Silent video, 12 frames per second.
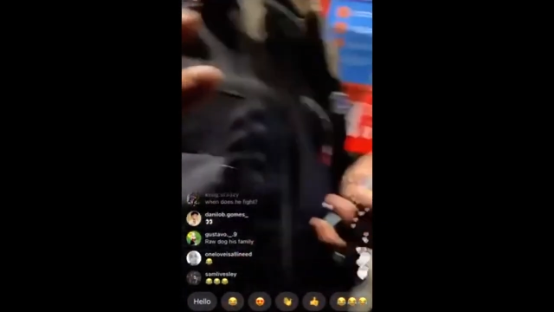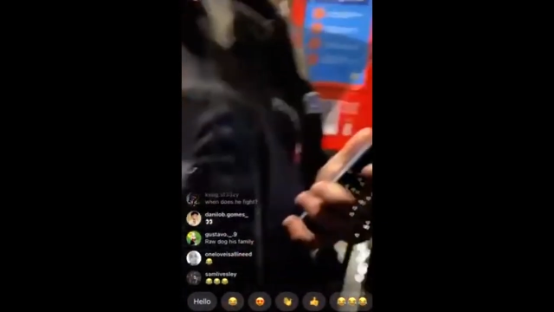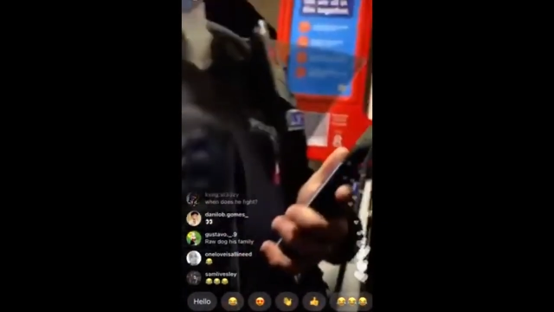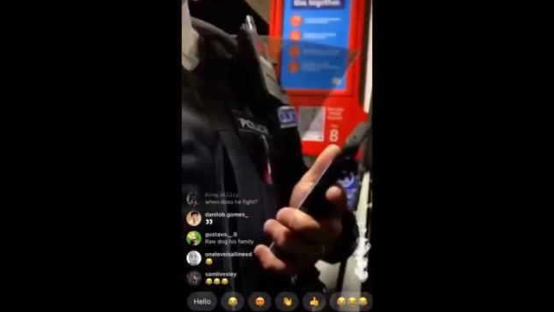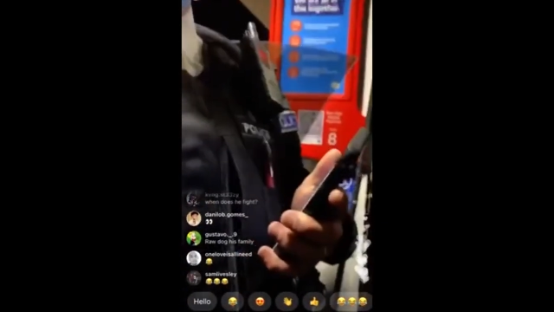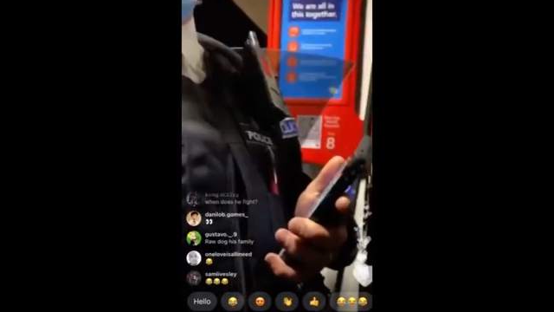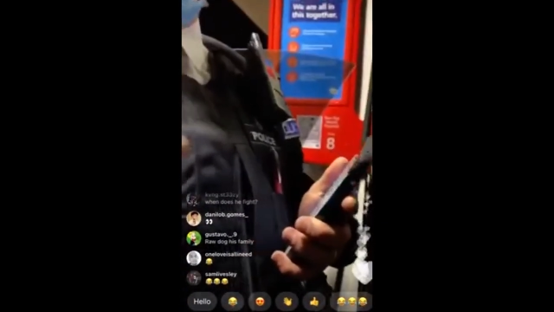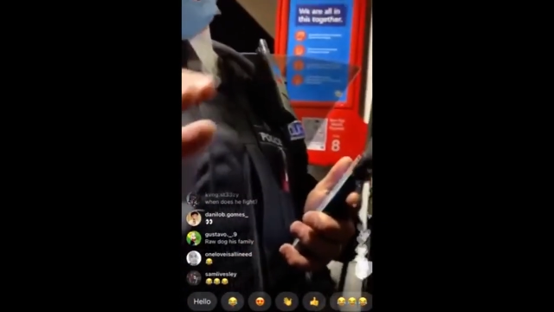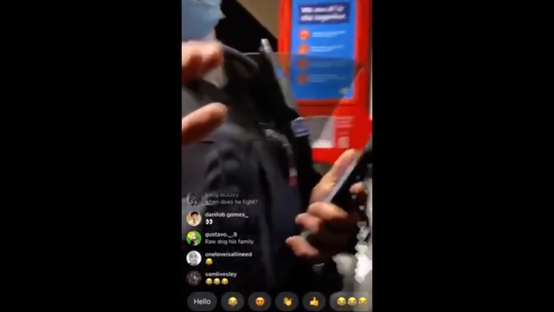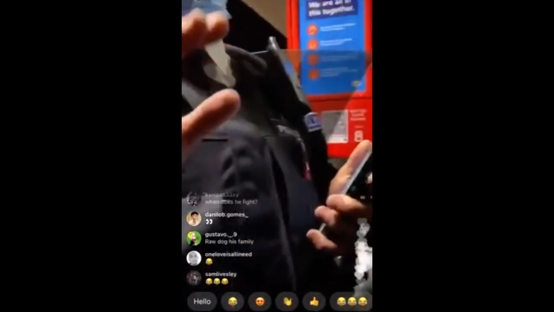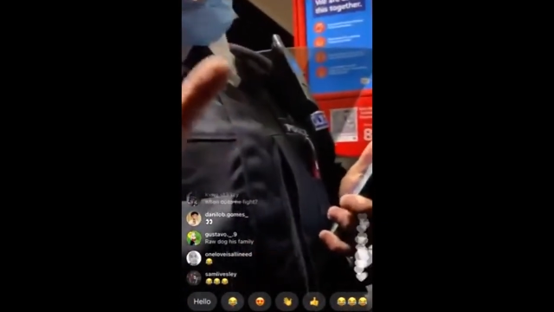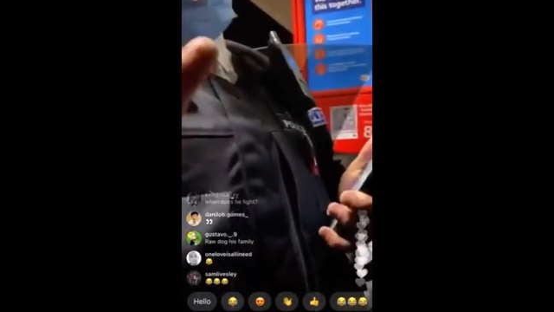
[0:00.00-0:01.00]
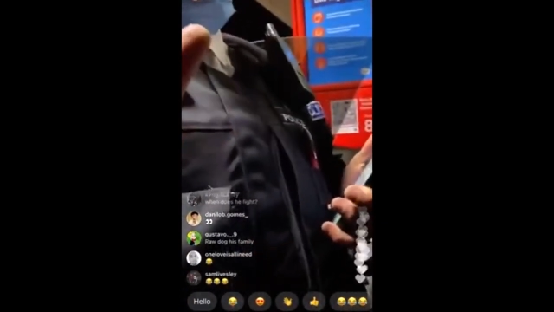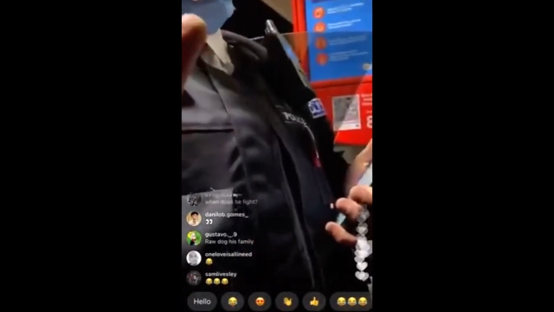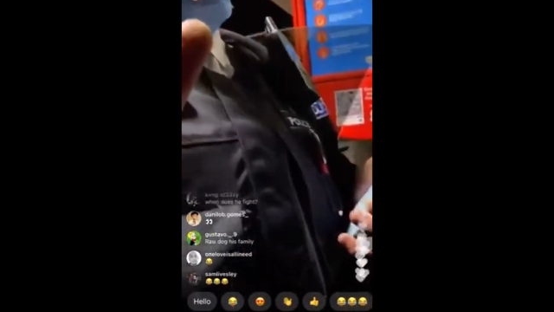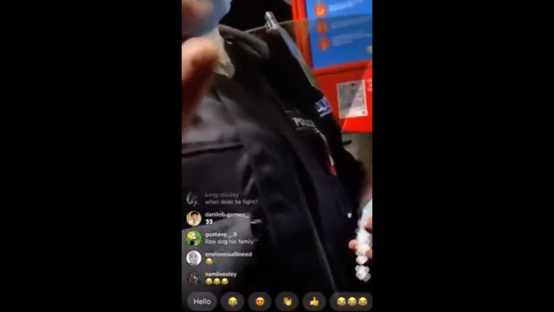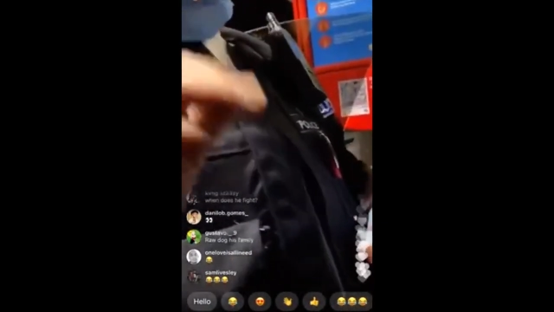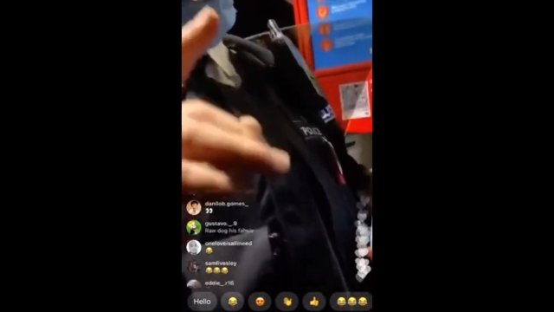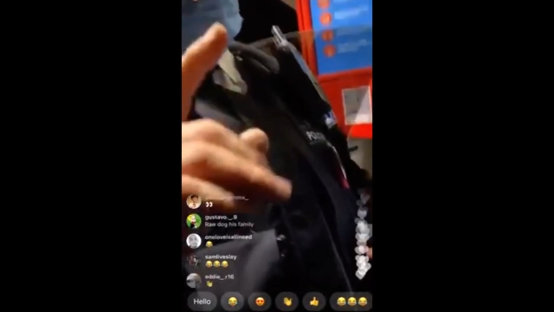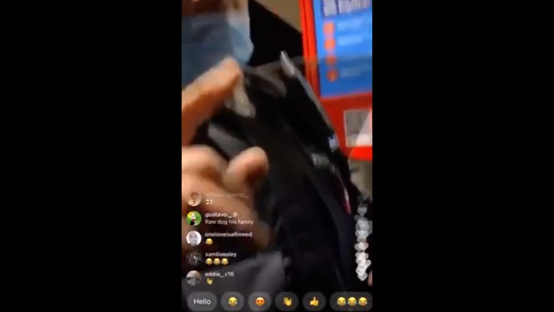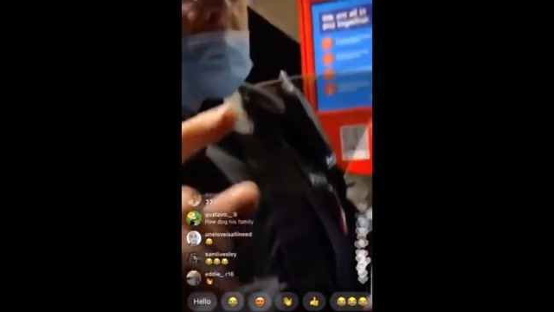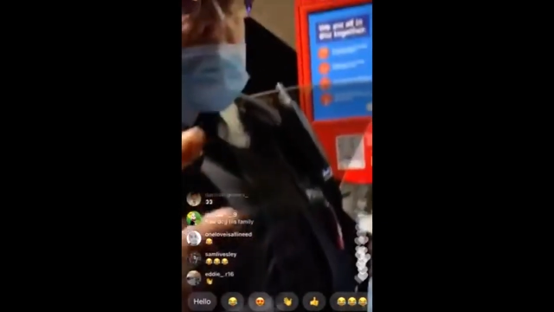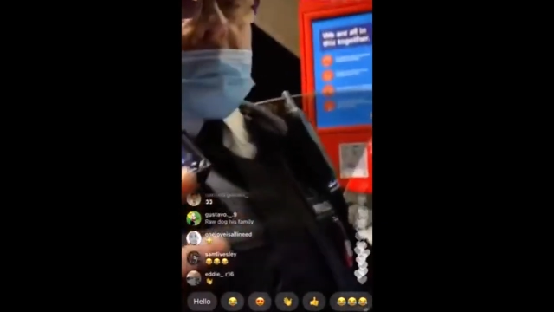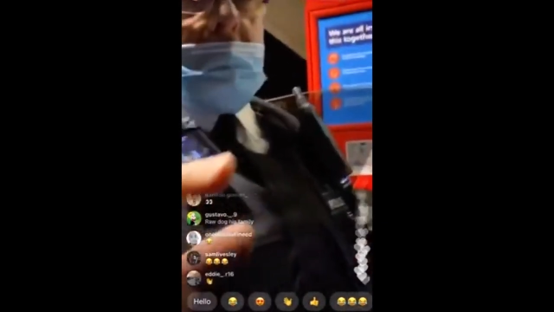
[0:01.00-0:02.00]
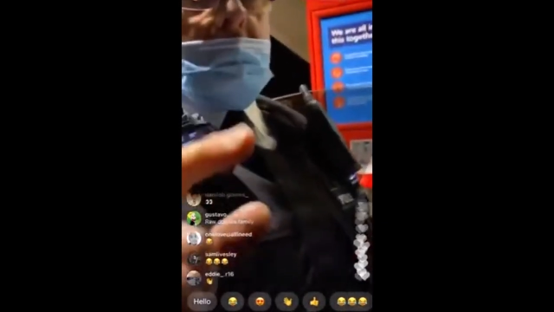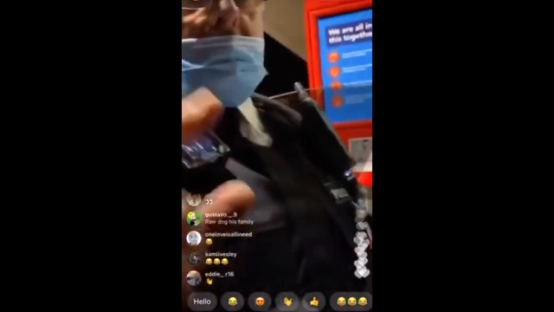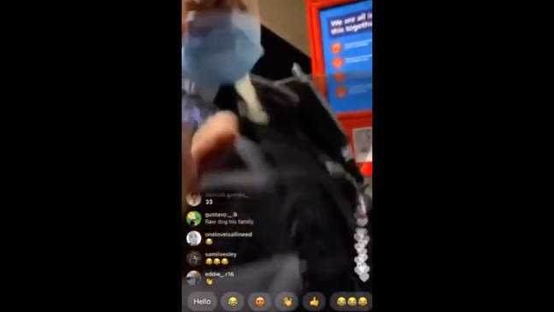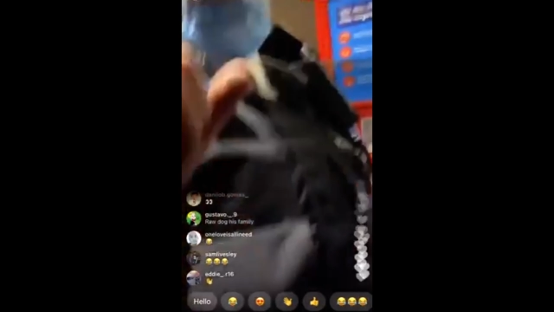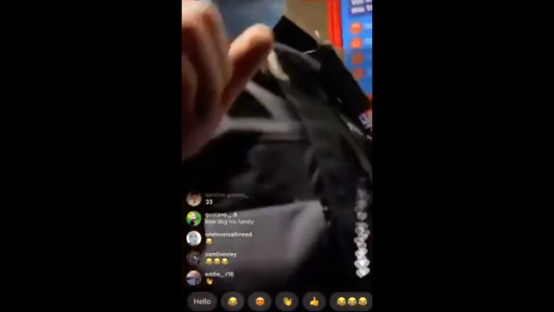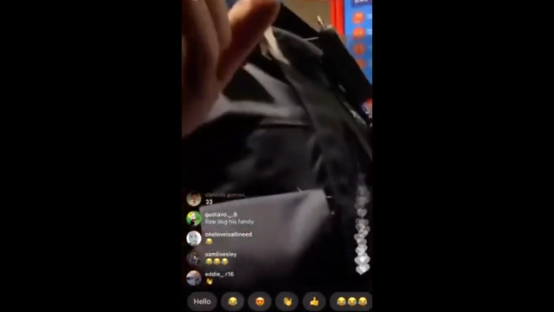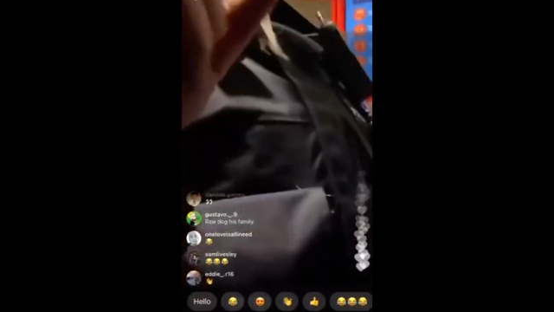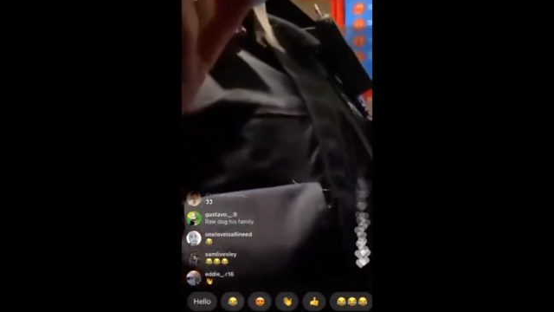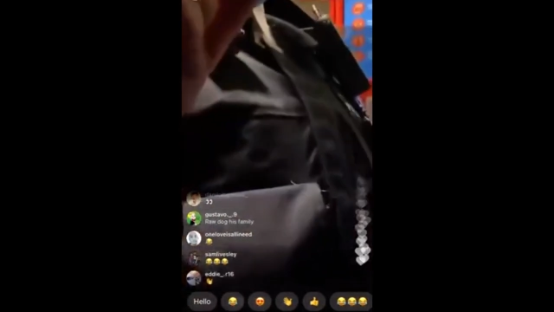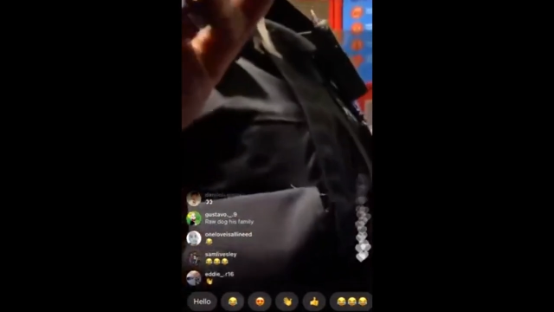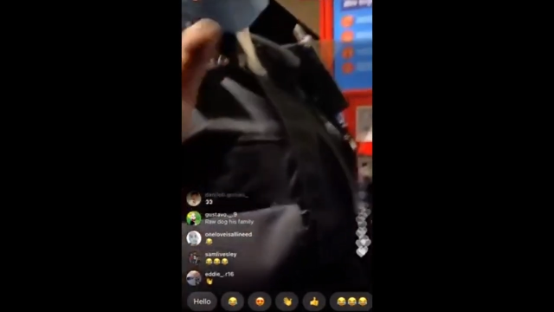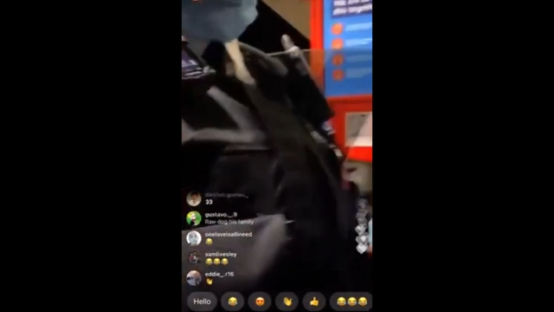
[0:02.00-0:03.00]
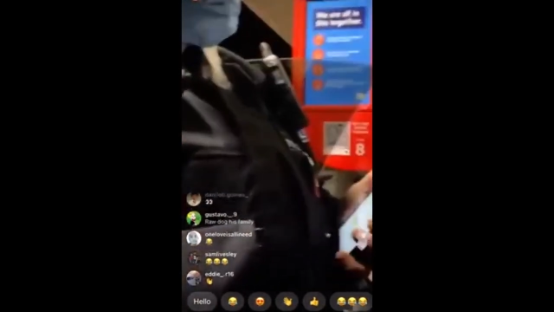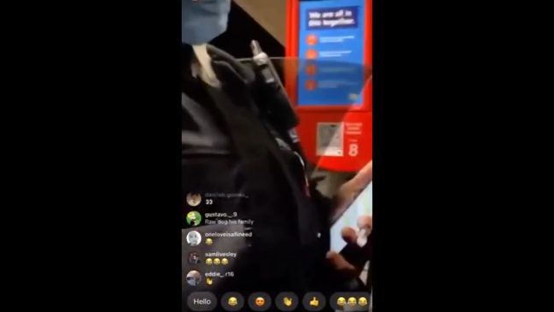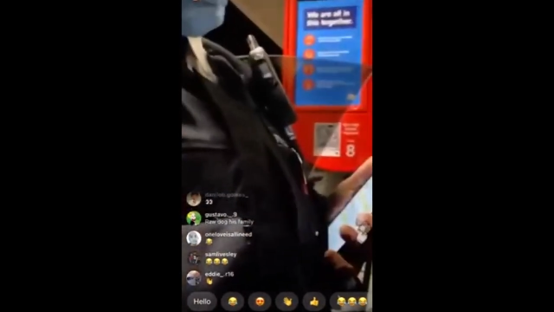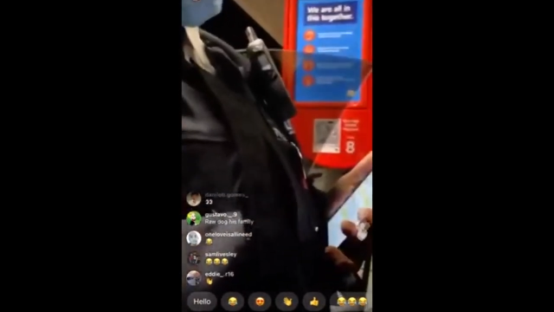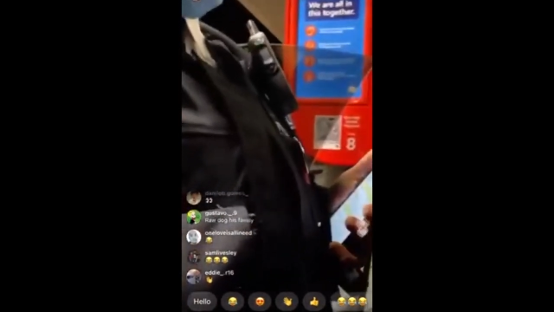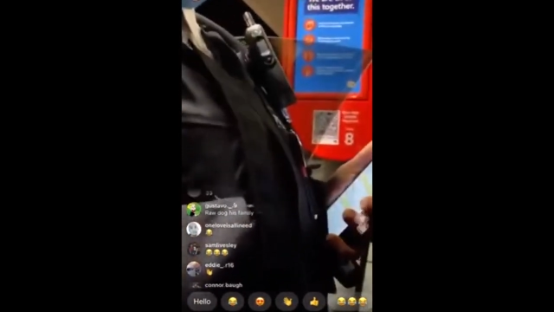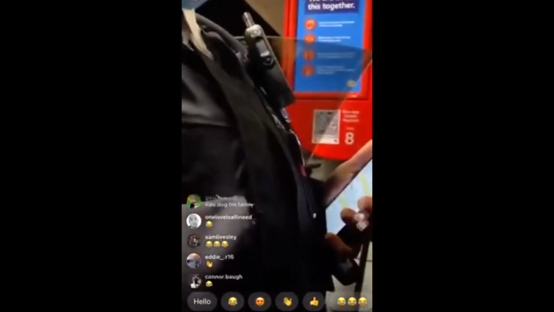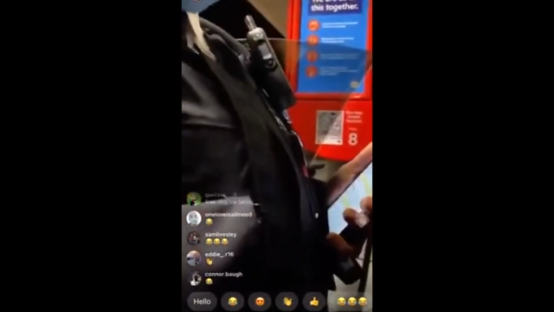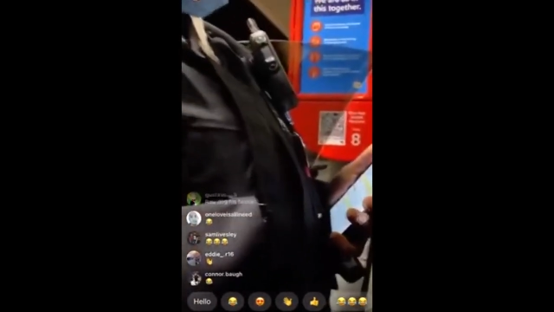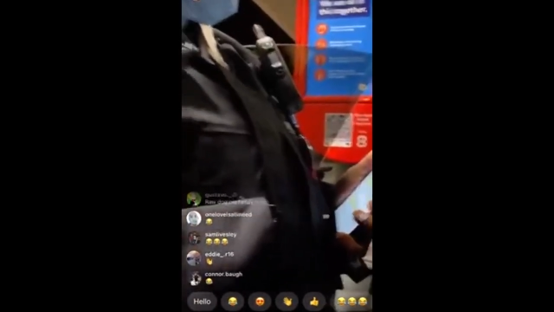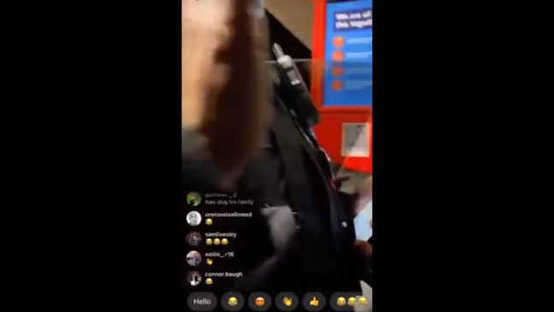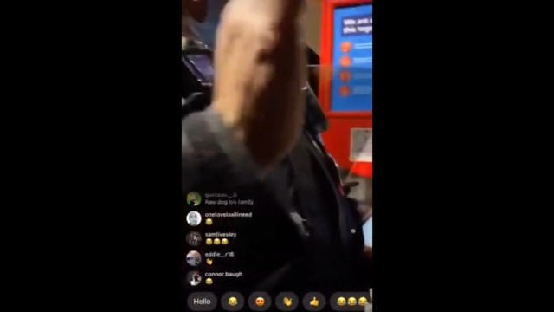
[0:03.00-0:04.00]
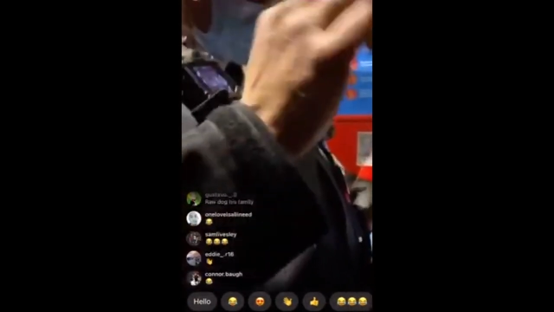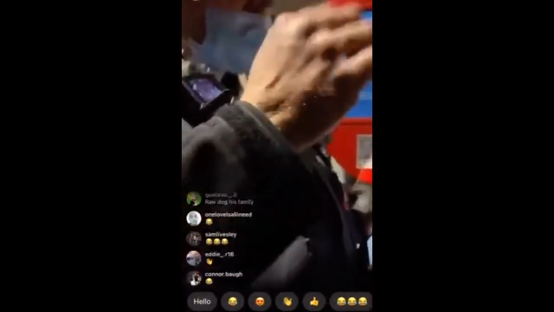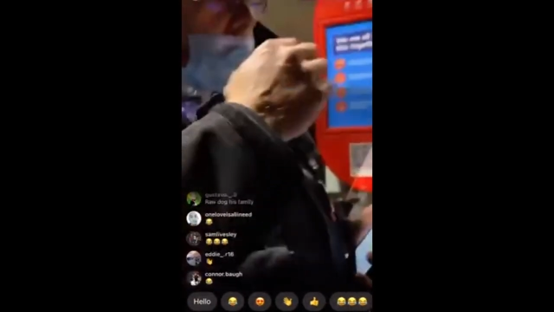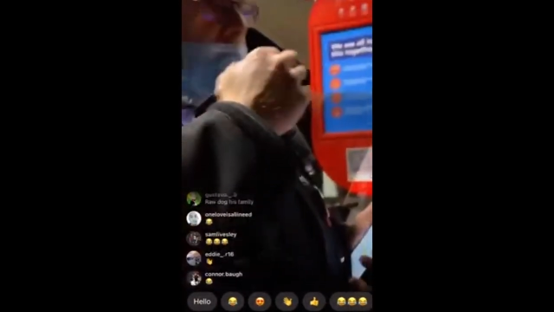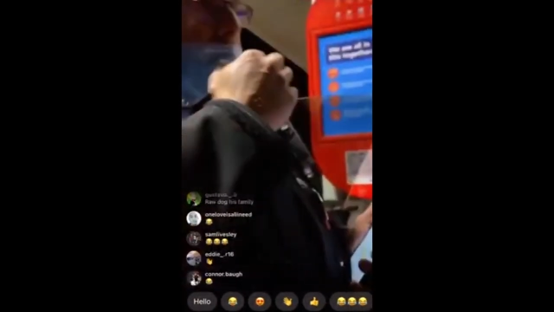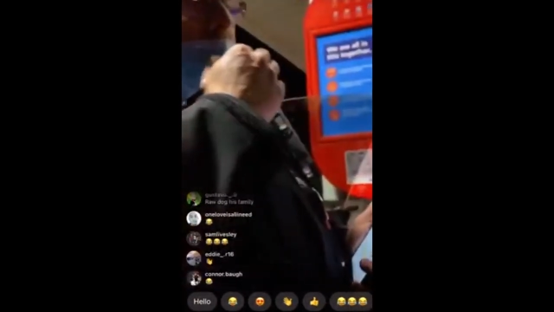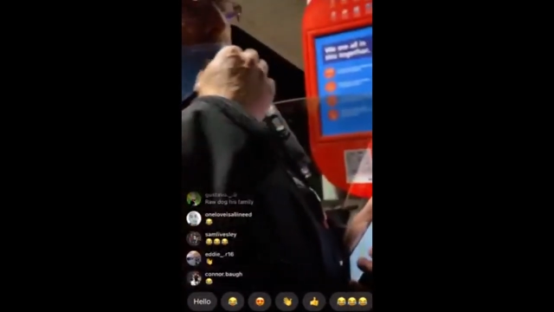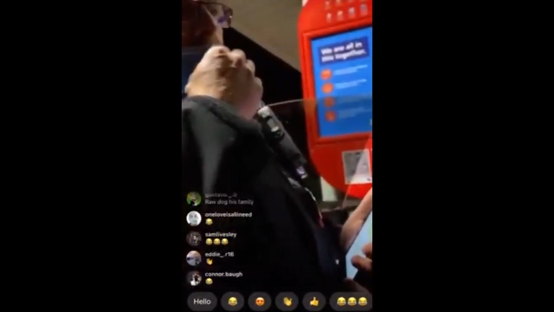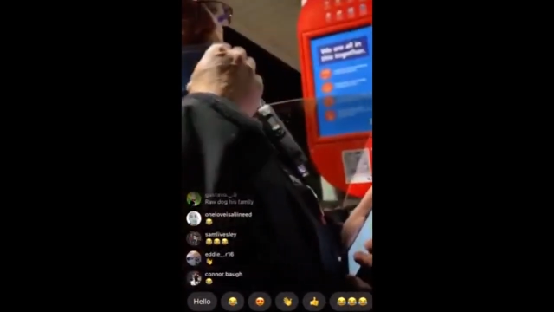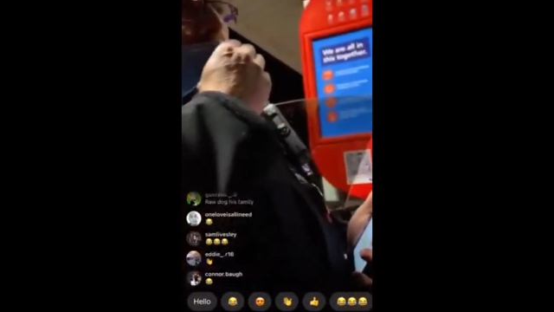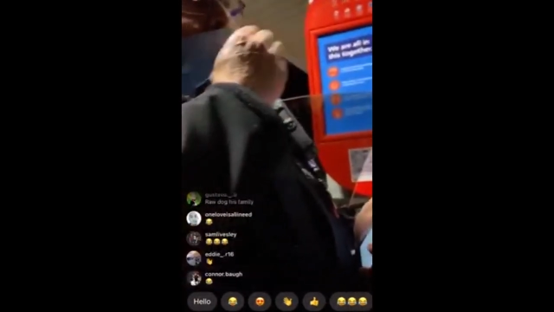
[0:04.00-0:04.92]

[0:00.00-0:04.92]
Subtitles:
(no speaker visible)